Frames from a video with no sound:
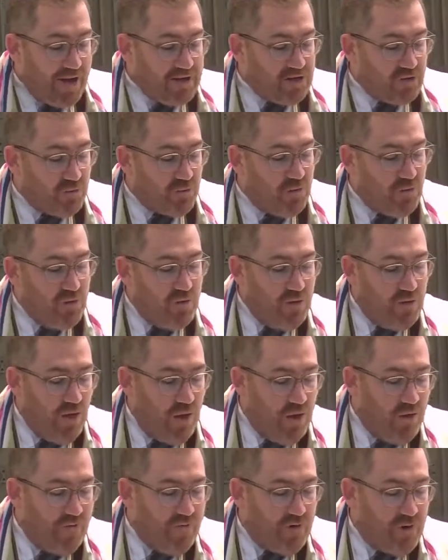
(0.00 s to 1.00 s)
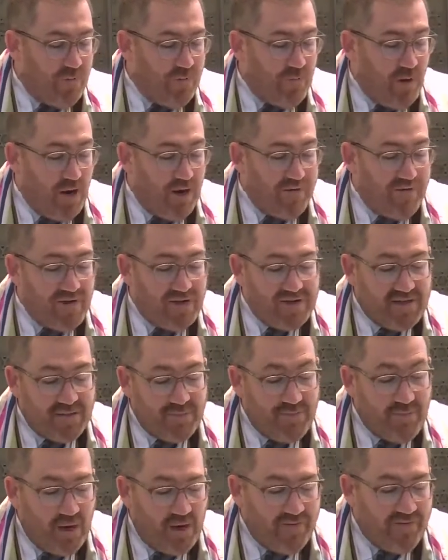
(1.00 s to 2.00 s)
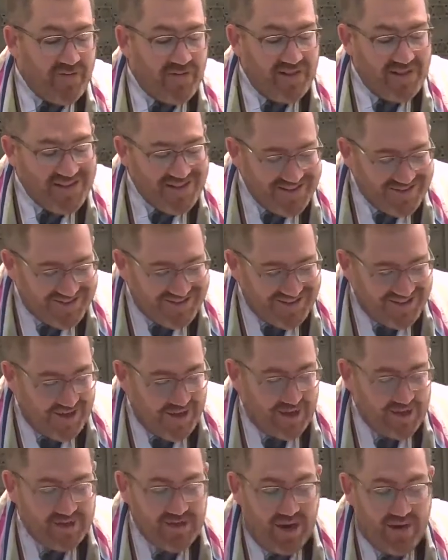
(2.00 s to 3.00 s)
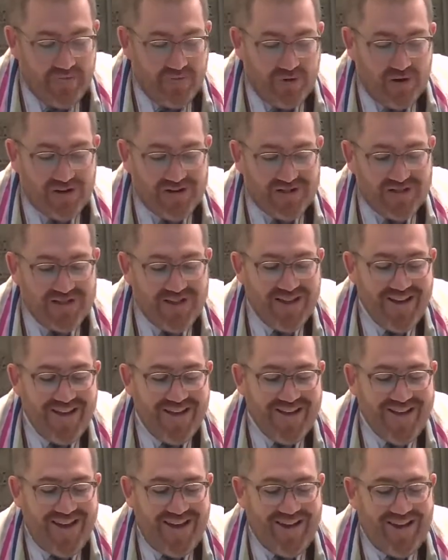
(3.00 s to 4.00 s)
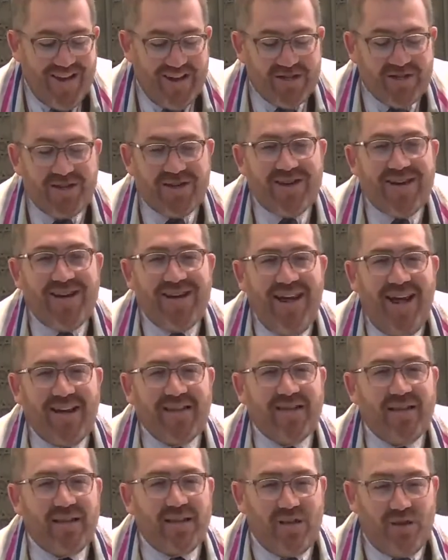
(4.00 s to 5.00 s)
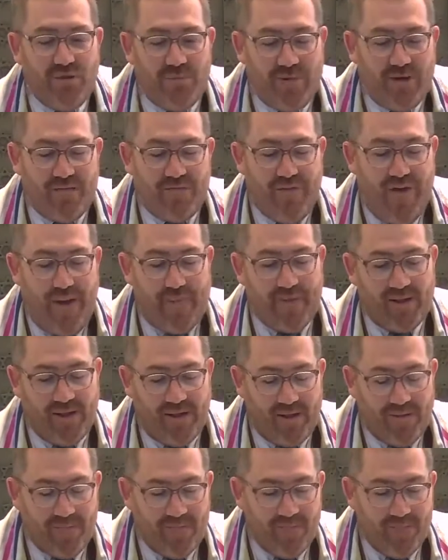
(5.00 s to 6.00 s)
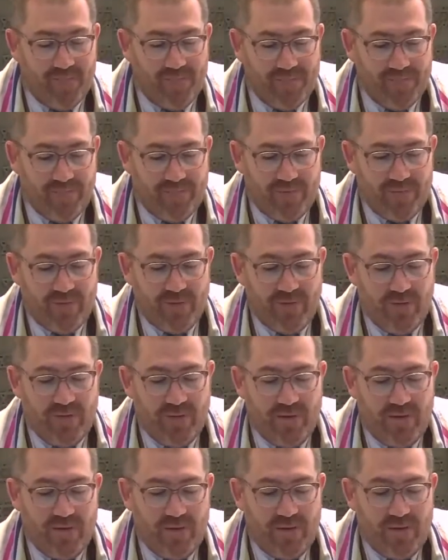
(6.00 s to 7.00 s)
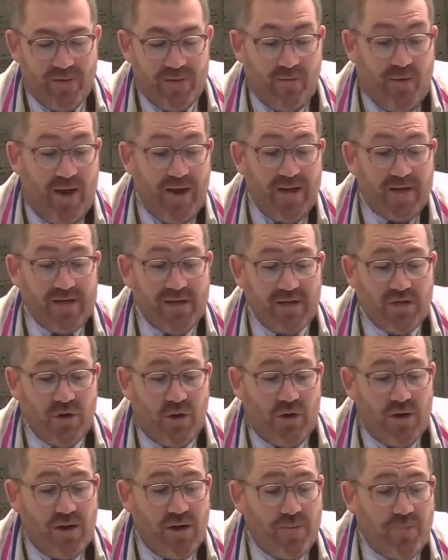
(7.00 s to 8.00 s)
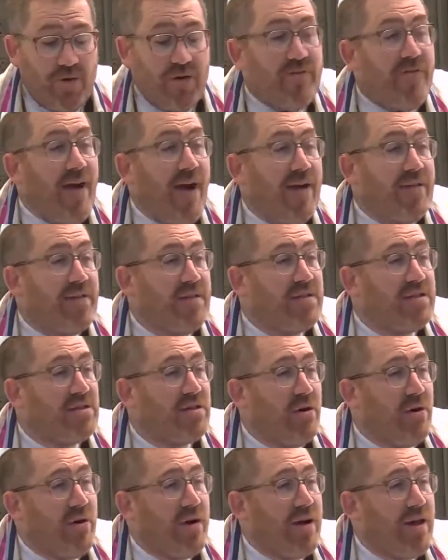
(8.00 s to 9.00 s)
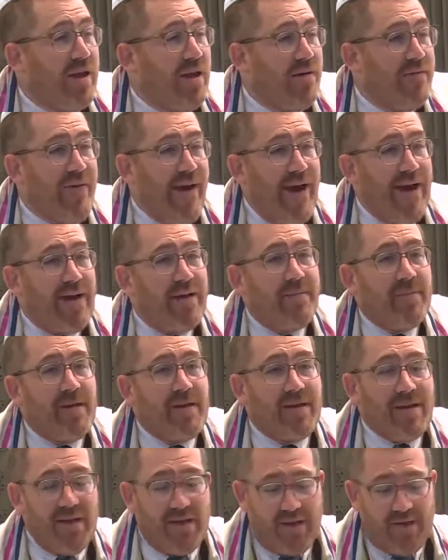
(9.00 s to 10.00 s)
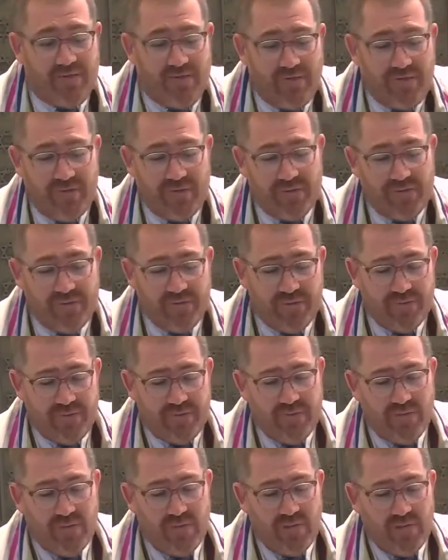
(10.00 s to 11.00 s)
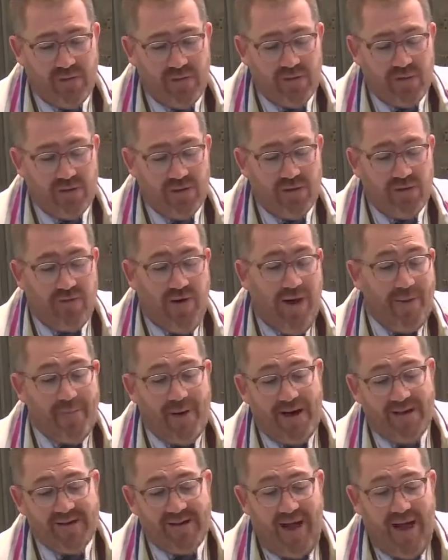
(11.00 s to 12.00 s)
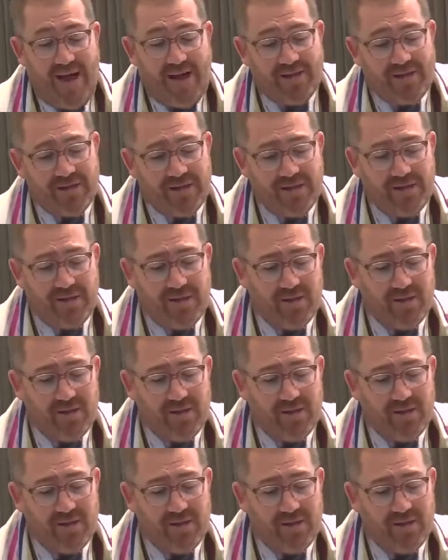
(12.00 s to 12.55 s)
rule over a marvelously diverse yet interconnected human family. Why does the Torah provide the story of Adam and Eve? The rabbis asked,